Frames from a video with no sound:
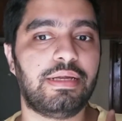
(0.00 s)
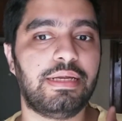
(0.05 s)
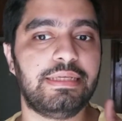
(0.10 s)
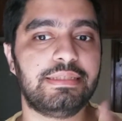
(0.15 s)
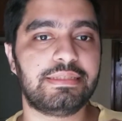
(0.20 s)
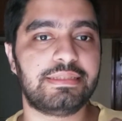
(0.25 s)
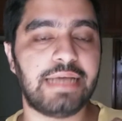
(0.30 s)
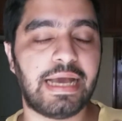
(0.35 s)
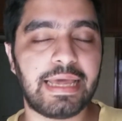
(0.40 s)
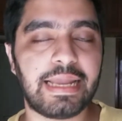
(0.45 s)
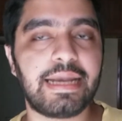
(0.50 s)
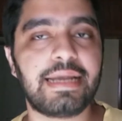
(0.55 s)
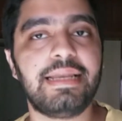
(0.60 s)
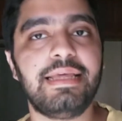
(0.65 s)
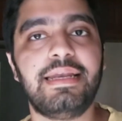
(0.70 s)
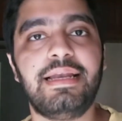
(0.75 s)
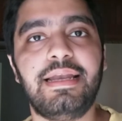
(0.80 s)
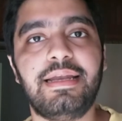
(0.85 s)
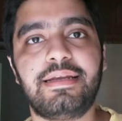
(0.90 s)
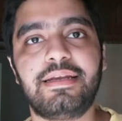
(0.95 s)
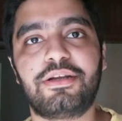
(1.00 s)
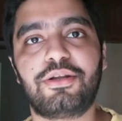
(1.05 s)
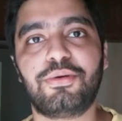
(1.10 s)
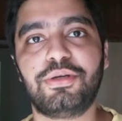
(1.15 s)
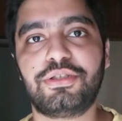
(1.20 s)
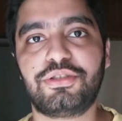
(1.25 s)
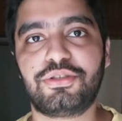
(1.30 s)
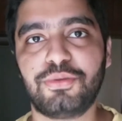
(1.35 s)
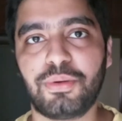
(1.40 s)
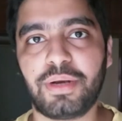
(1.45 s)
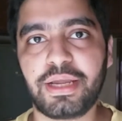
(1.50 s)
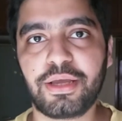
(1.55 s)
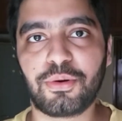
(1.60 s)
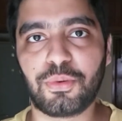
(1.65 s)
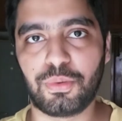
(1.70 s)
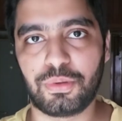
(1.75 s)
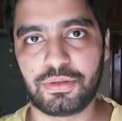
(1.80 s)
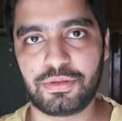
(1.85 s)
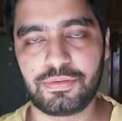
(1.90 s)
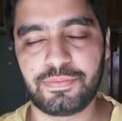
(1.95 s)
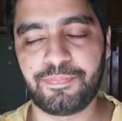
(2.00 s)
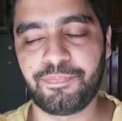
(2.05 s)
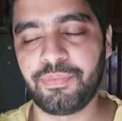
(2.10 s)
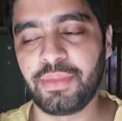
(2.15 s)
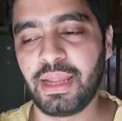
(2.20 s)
is directly related to its touring routes.